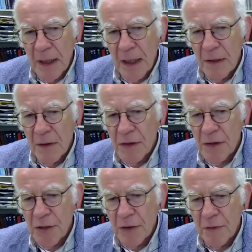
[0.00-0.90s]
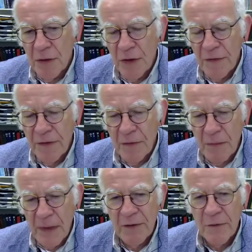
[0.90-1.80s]
can also not
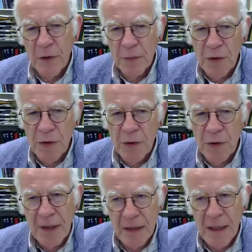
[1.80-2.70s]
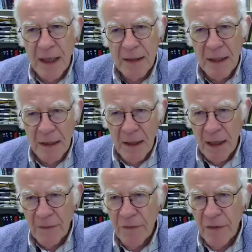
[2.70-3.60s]
make warm contacts later in
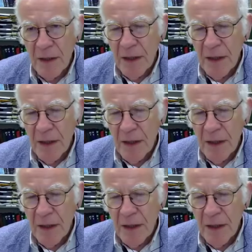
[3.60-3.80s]
life.